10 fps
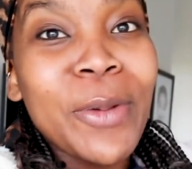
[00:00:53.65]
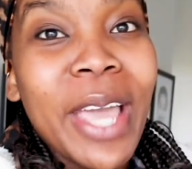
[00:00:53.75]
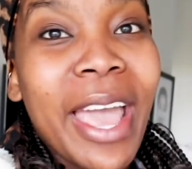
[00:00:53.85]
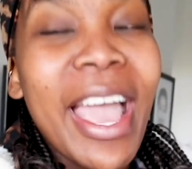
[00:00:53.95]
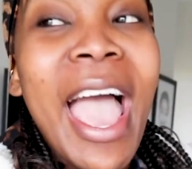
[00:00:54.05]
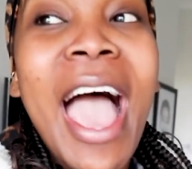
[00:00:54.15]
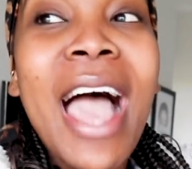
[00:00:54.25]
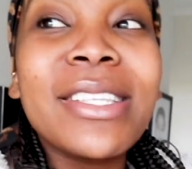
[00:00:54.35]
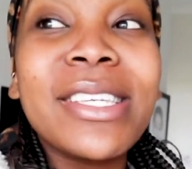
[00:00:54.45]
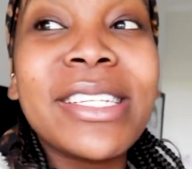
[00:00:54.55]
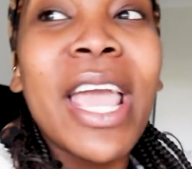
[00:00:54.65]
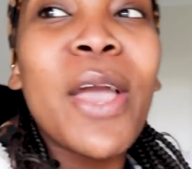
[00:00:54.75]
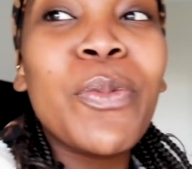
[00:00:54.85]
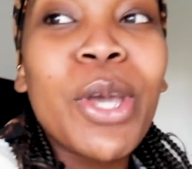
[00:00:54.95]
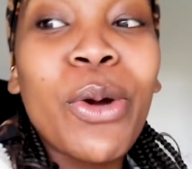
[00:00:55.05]
Okay, and today
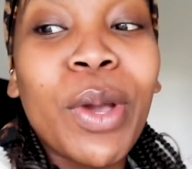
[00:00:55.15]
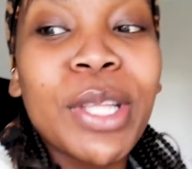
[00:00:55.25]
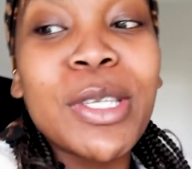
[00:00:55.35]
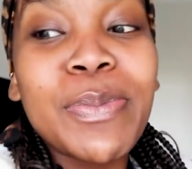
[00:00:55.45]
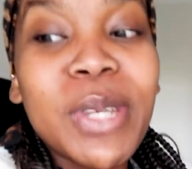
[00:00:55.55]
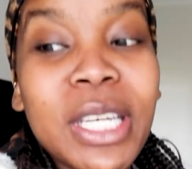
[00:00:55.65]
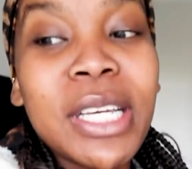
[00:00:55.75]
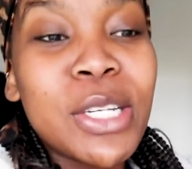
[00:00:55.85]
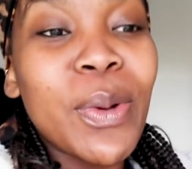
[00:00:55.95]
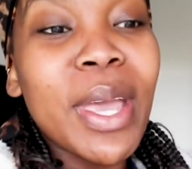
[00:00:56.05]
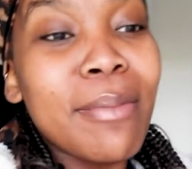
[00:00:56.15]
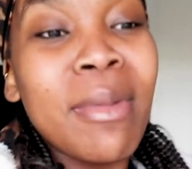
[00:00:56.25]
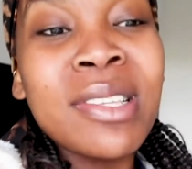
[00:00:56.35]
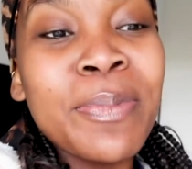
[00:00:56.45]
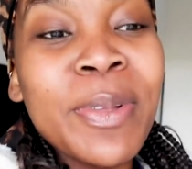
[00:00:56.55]
we are going to be doing
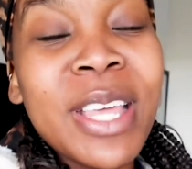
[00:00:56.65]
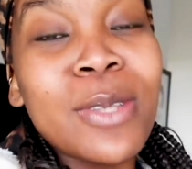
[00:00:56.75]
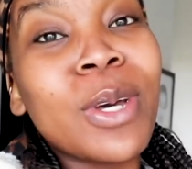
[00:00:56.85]
multiple things.